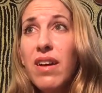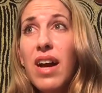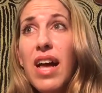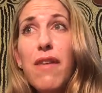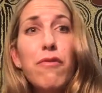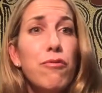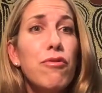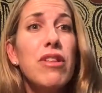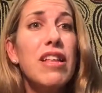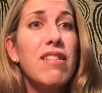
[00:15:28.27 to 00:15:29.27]
I have a
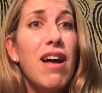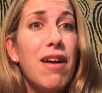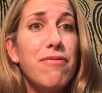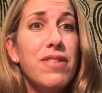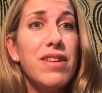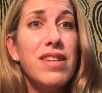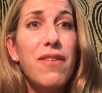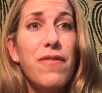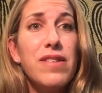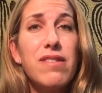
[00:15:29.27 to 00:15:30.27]
rule in life that
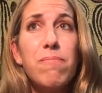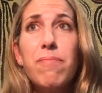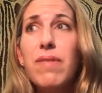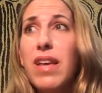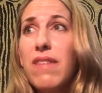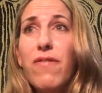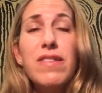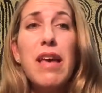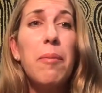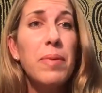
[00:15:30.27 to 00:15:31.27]
if
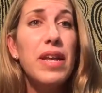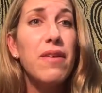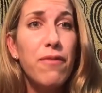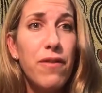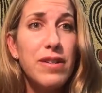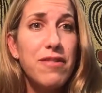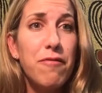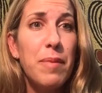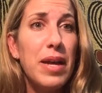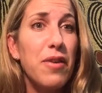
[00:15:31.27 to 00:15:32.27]
it's happening in front
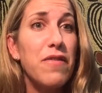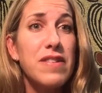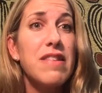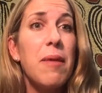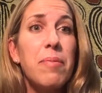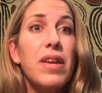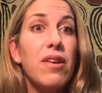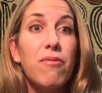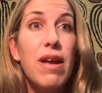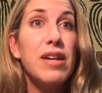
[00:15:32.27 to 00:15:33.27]
of me or if it's happening
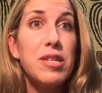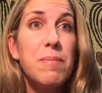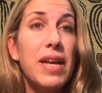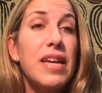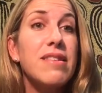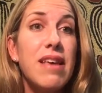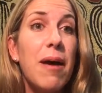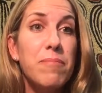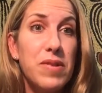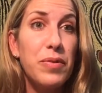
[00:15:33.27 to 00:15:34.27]
around me, it's
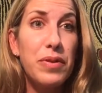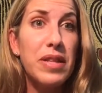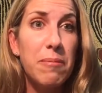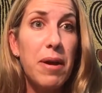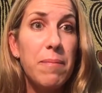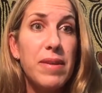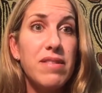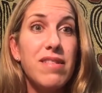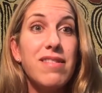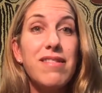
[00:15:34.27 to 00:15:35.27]
absolutely my business.